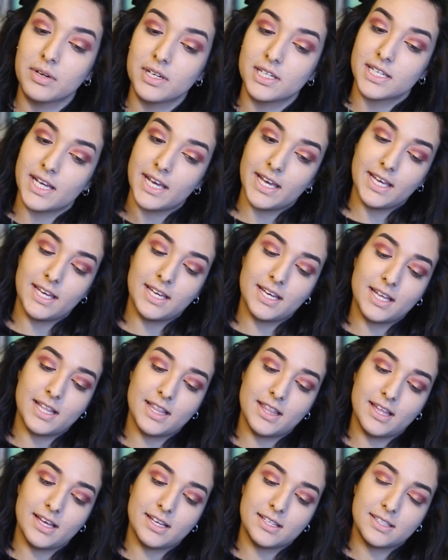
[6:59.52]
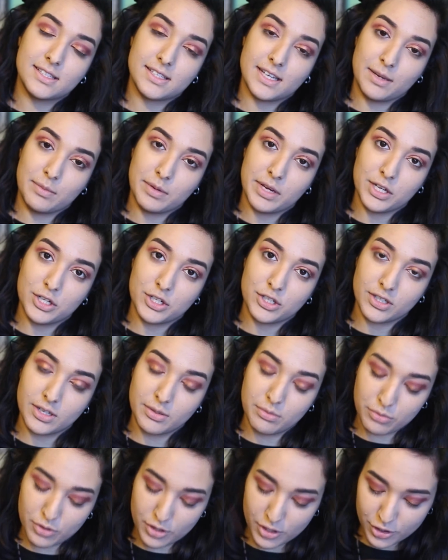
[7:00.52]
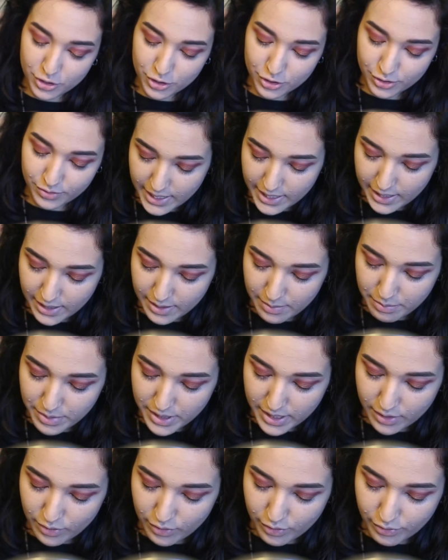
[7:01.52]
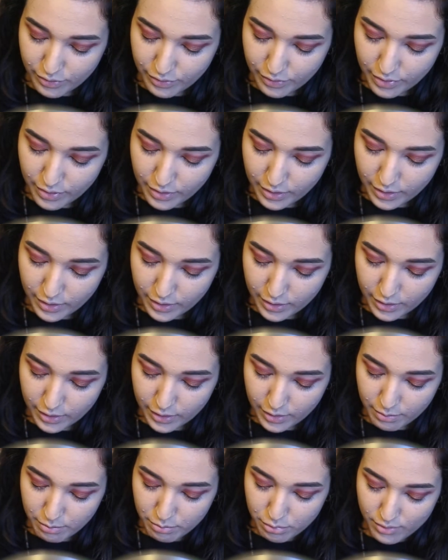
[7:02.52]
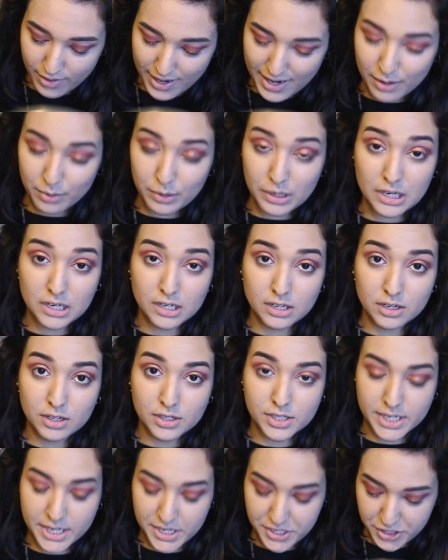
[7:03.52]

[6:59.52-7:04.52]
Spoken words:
going to take that same H&M brush and a bit of the brown Latte